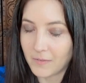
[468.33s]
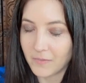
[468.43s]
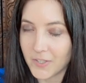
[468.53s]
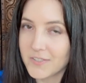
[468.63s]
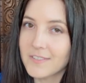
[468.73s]

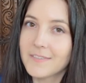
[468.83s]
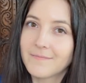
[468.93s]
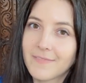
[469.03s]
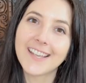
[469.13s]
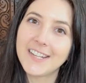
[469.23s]
first.
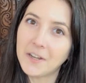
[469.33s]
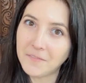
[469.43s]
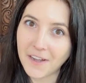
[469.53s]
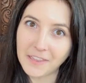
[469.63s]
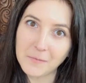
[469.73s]
And now
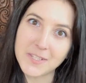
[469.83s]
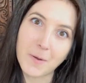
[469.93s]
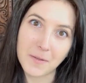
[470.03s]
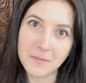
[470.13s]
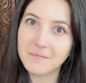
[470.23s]
finally, what's
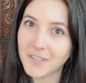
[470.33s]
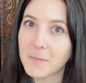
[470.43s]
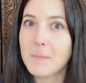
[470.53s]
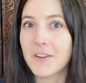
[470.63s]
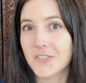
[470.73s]
probably going to
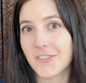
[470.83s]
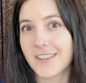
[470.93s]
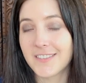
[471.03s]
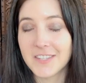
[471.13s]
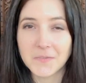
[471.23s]
be pictured
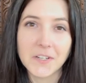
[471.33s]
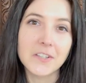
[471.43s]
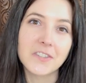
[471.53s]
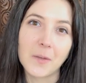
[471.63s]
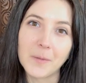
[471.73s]
in this
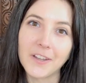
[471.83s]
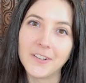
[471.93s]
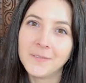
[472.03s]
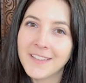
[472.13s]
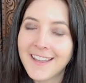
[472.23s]
video's
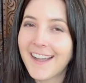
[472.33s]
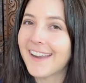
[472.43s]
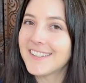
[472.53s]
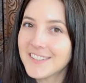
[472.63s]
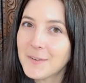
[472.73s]
thumbnail,
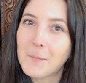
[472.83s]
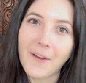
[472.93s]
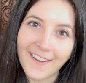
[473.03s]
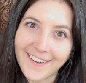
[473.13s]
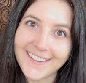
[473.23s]
I did
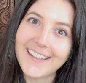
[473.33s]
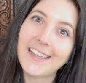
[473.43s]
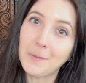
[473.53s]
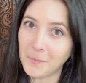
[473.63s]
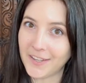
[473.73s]
buy a
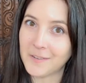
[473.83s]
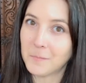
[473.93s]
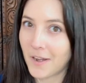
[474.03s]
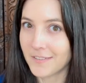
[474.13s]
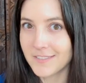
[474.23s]
complete
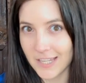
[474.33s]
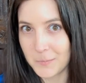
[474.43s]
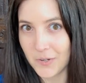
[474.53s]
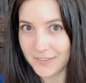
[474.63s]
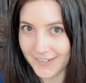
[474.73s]
in-box Game
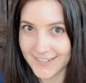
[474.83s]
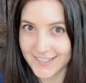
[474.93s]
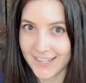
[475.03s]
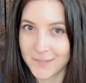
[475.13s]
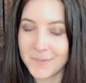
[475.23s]
Boy Advance
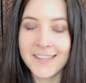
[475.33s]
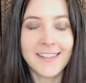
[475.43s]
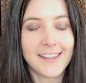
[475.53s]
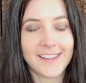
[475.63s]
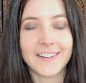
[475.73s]
game,
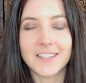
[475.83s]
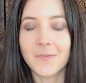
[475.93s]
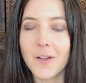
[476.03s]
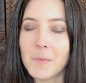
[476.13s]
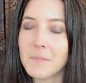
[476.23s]
and it's
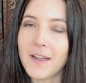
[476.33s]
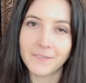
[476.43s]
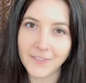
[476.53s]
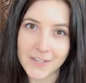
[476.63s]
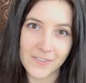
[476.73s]
from my
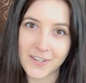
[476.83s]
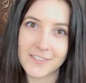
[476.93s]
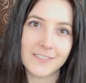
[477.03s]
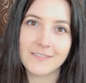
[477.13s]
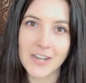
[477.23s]

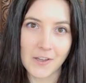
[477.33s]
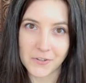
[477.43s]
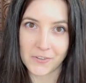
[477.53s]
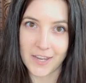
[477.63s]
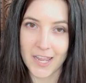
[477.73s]
favorite
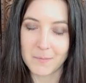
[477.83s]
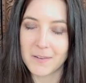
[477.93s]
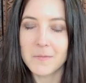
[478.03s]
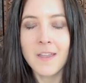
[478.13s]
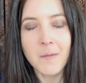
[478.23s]
childhood game,
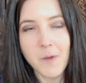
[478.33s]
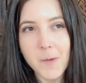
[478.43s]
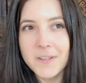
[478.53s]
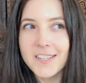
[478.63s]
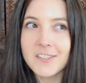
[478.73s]
and
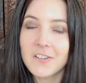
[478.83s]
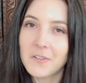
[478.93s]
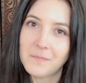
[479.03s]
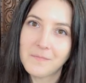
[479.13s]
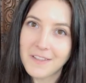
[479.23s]
probably
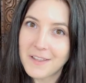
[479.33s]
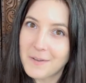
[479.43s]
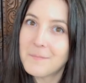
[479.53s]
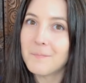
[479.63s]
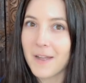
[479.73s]
still
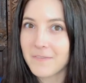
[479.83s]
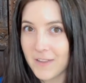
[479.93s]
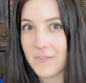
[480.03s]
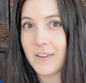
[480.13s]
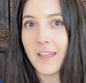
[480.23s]
my
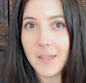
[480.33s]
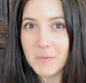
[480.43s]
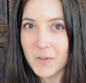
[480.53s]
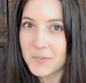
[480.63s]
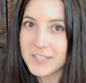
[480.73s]
favorite game of all